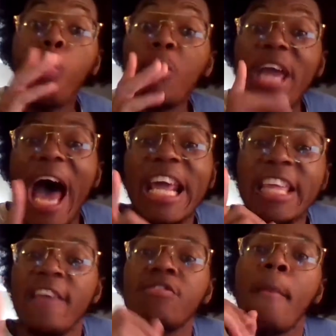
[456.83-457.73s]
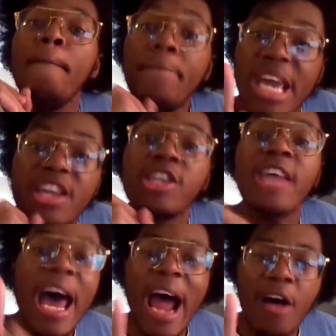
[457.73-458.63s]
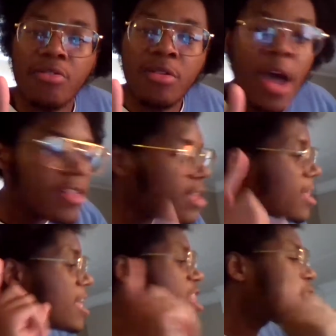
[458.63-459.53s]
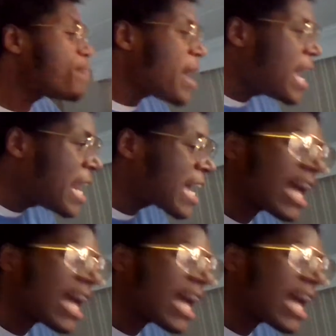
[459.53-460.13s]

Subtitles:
we gotta give some big shout outs to the Hispanic